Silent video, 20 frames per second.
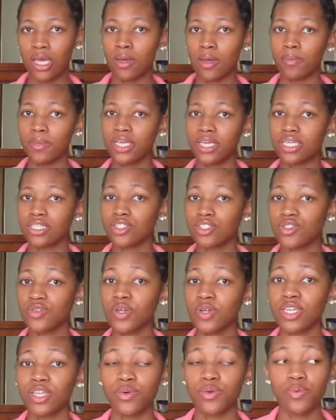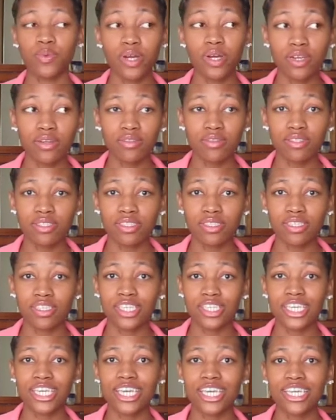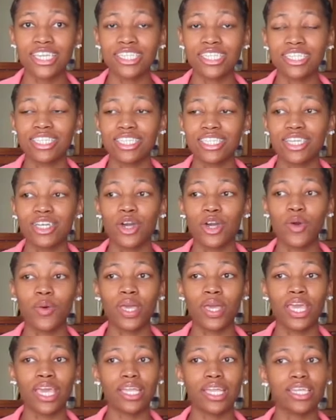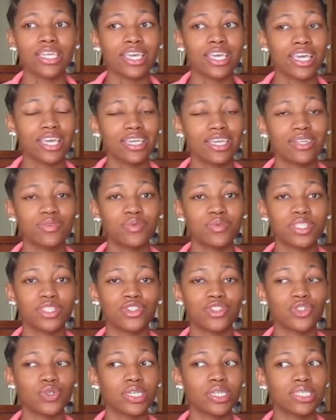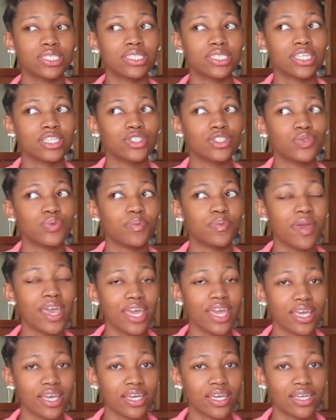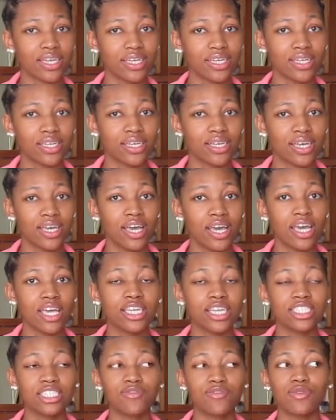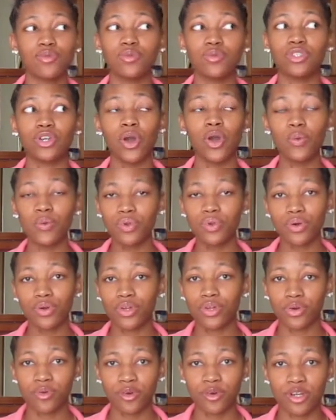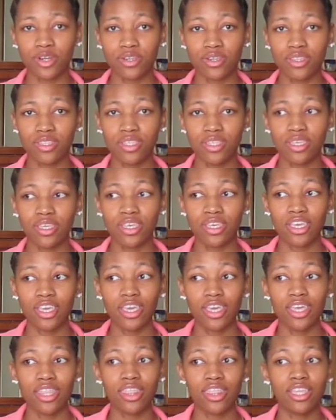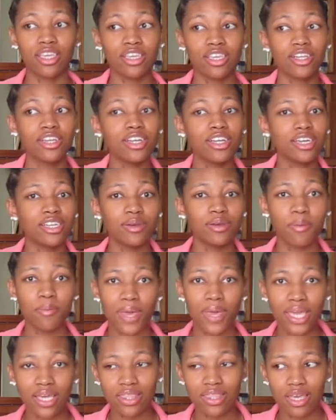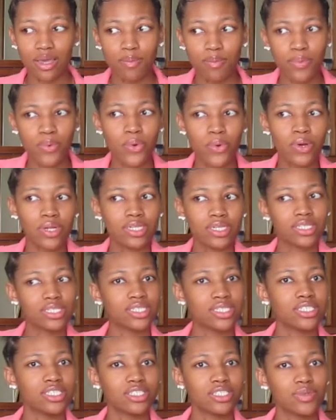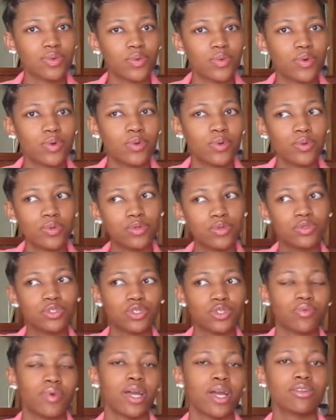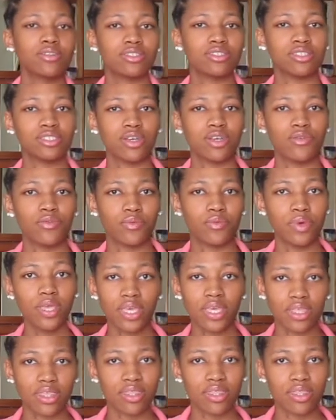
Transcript: Because knowing your worth can go hand in hand with the choices that you make. Because if you don't know your worth, then you're going to make that poor decision on who you surround yourself with.